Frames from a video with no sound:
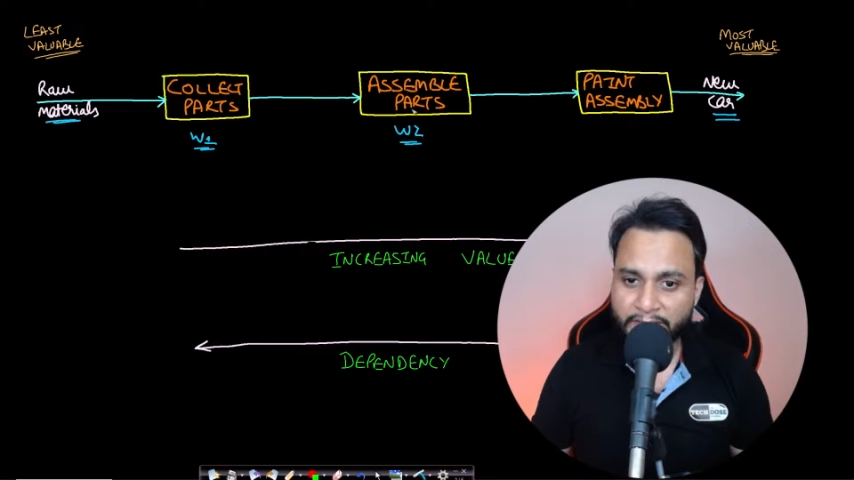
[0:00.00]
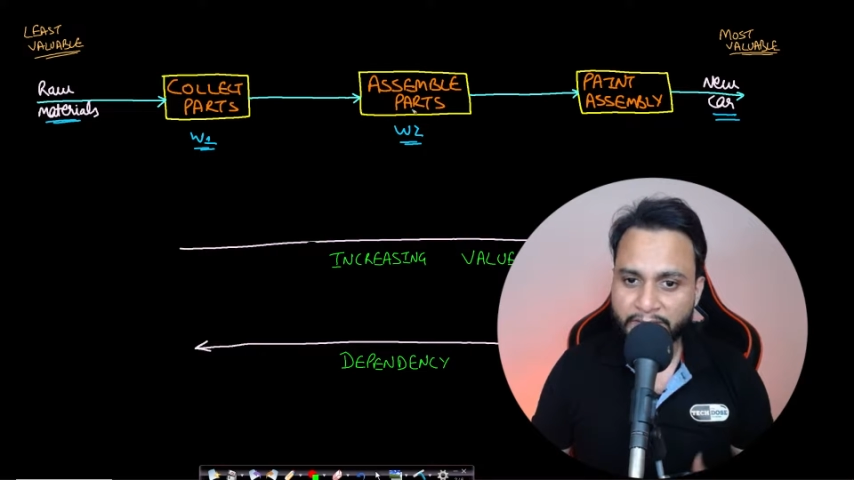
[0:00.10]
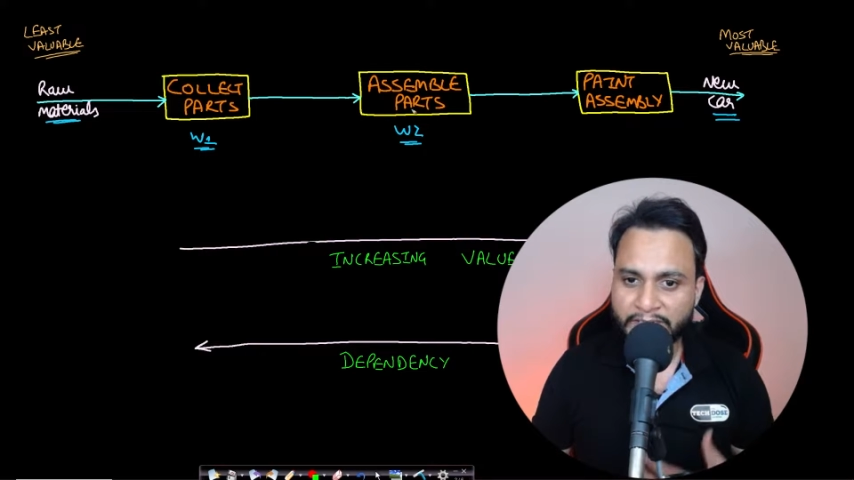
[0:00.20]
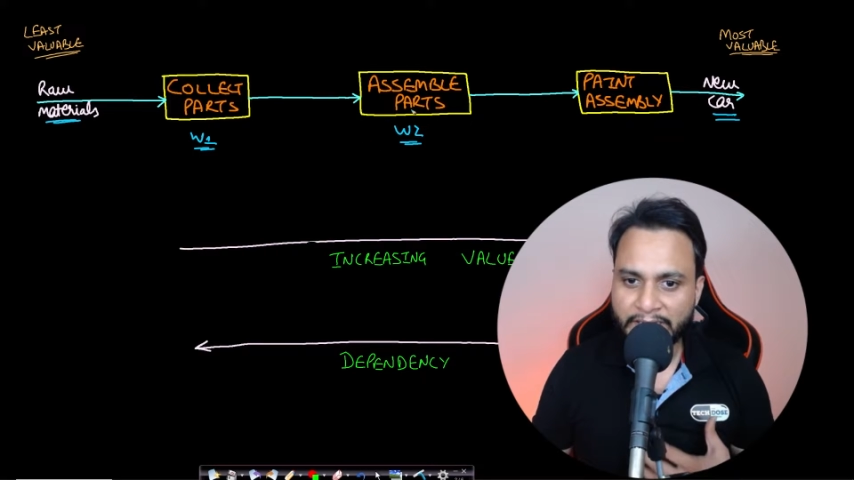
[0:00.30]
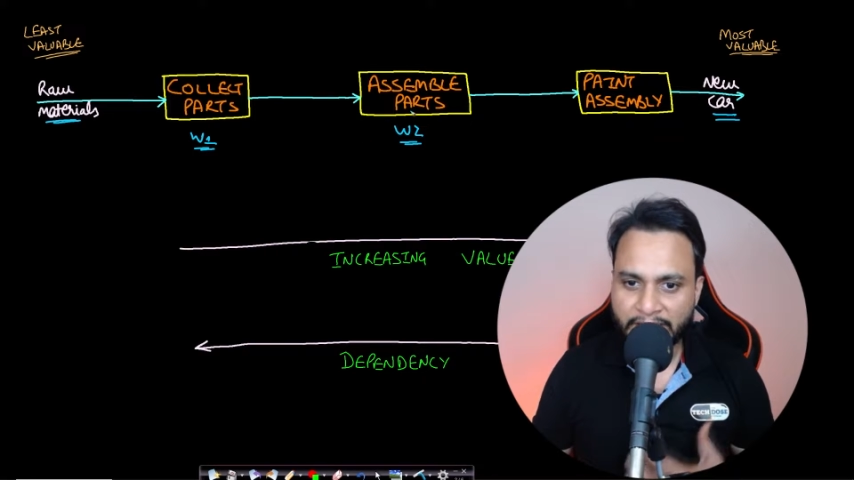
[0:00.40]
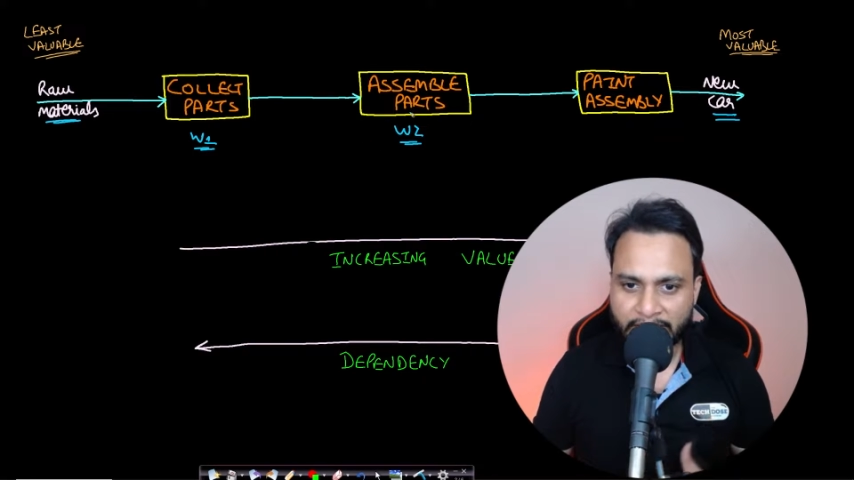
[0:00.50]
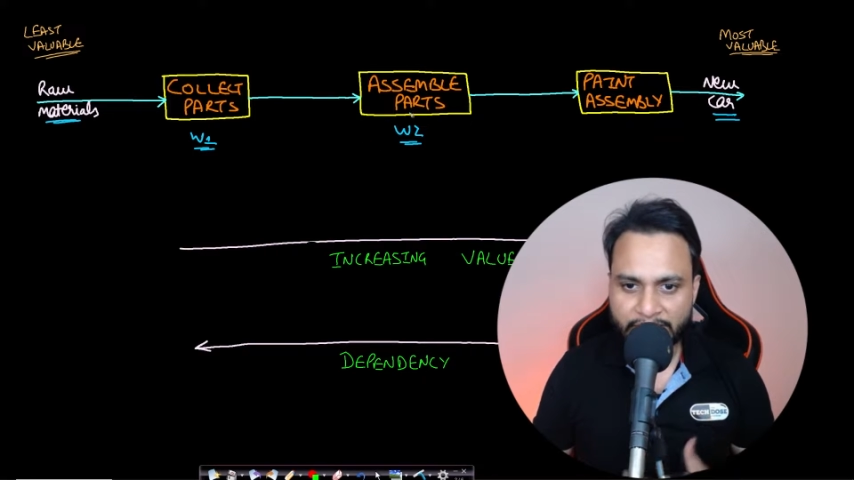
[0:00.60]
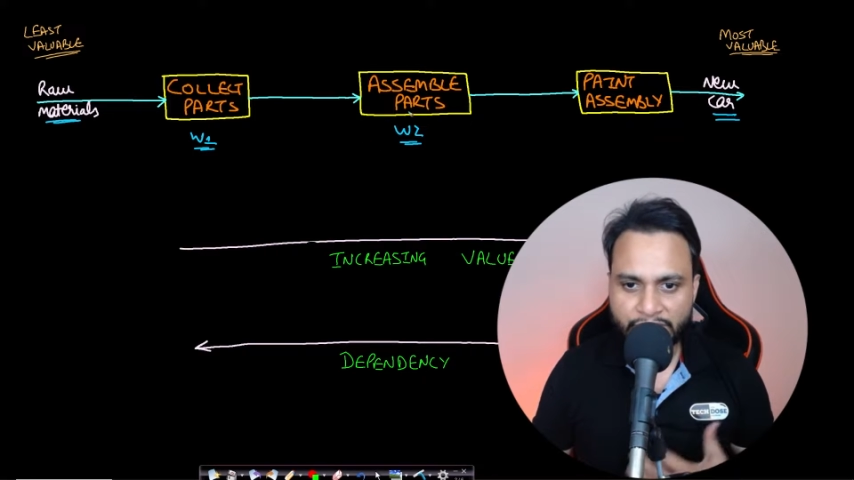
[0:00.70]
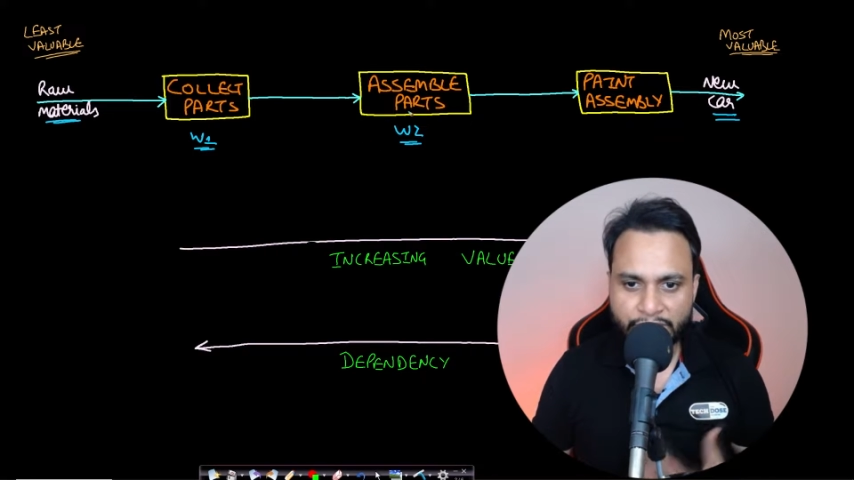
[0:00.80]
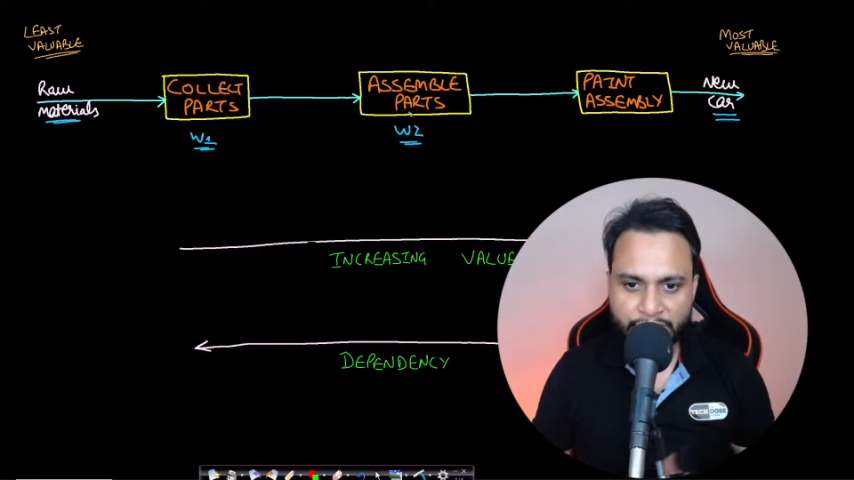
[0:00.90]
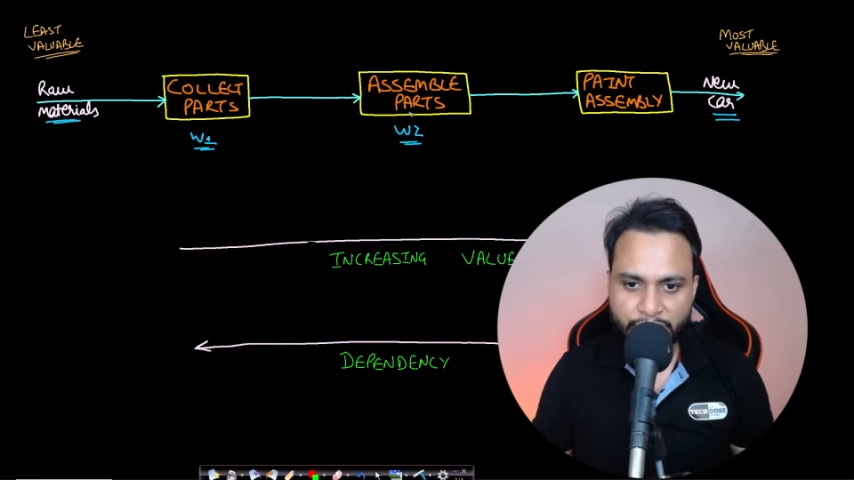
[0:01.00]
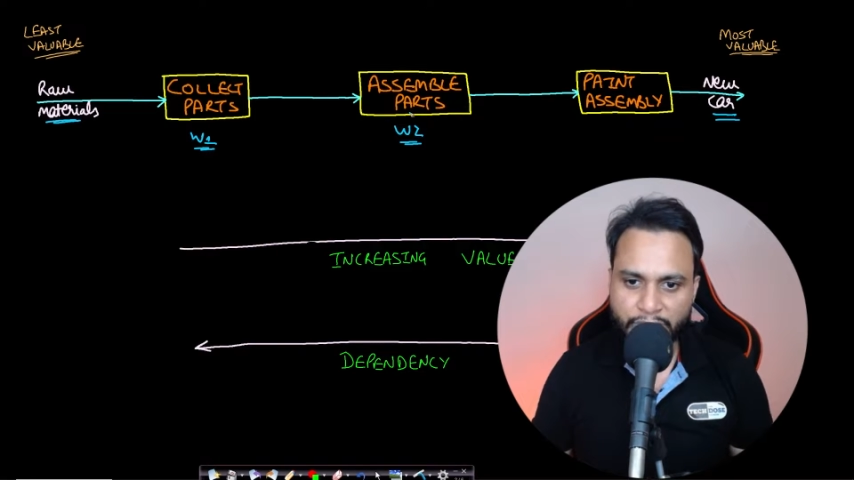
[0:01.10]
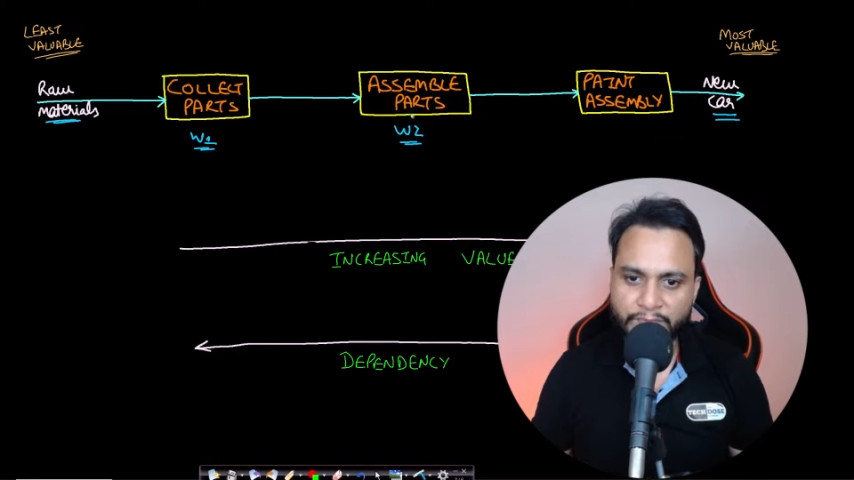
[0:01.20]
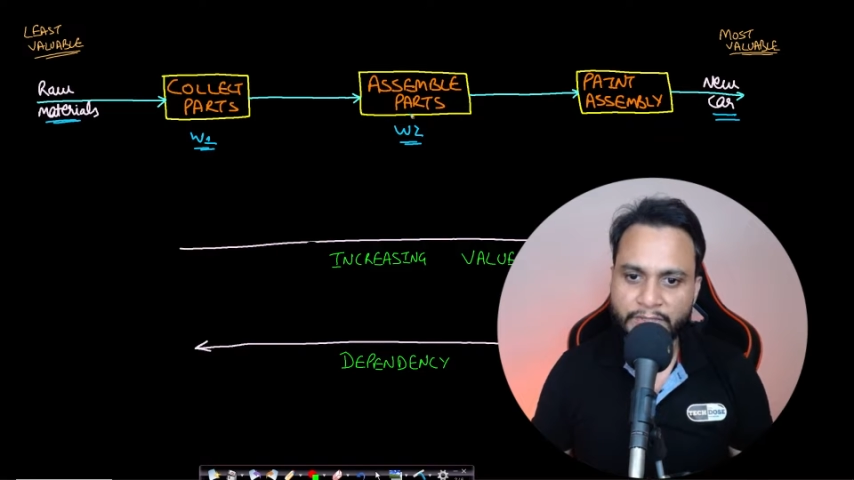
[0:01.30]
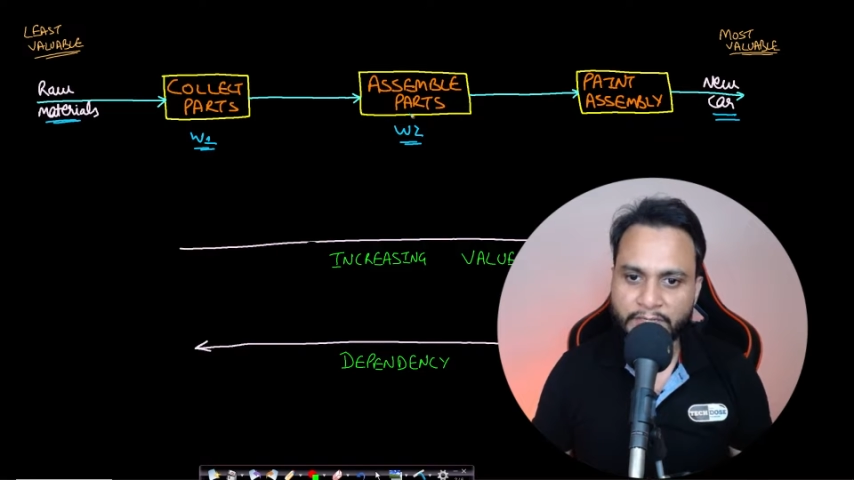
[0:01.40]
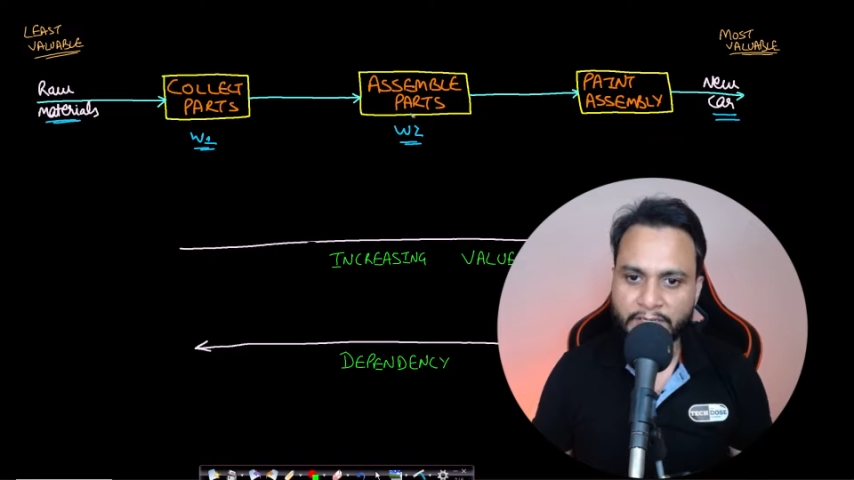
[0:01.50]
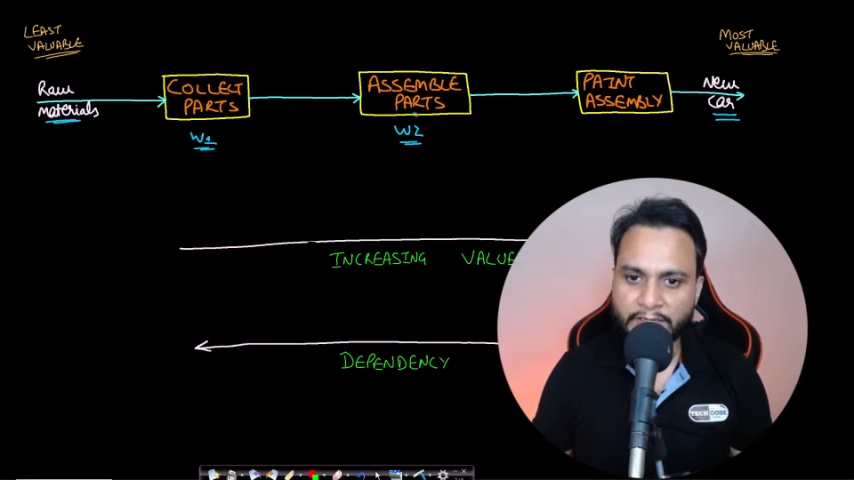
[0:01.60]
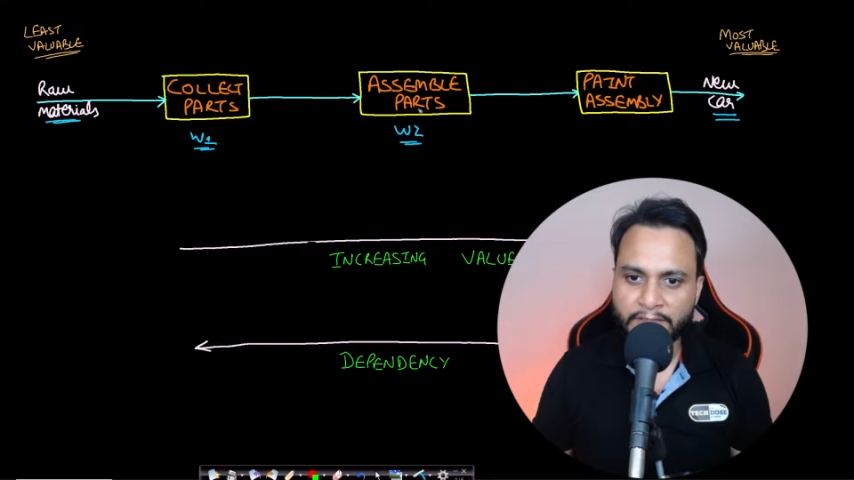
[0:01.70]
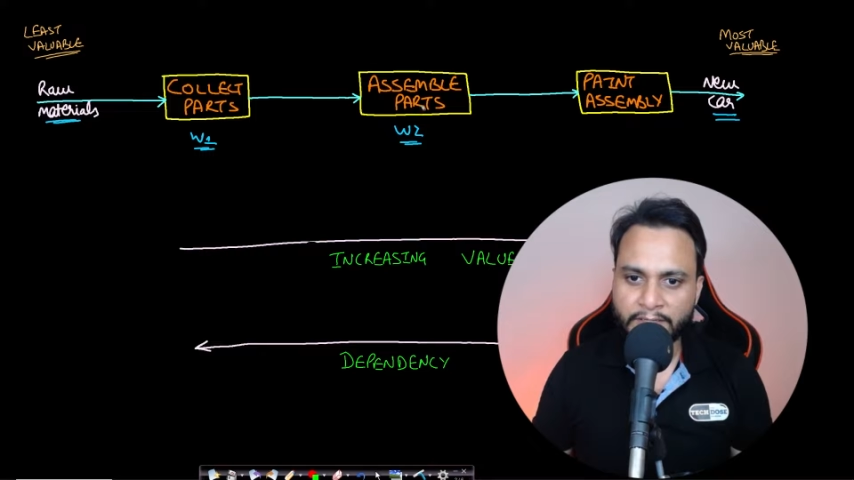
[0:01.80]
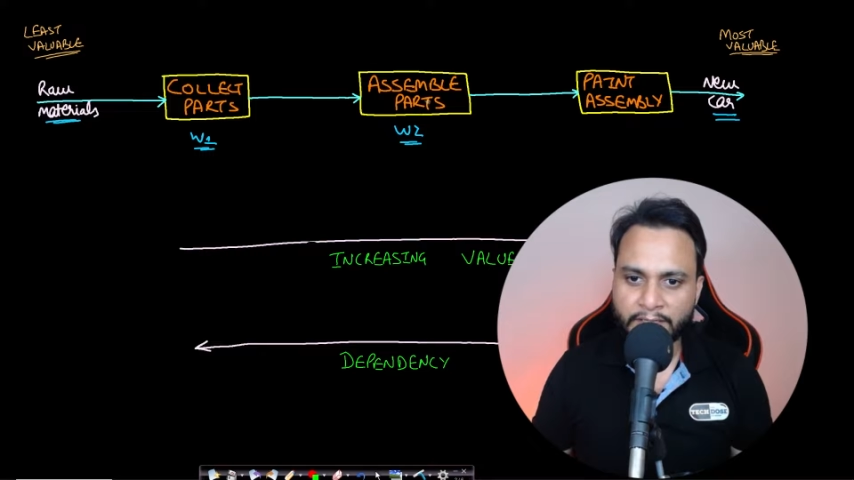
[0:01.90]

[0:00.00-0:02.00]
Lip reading: the entire structure of the car,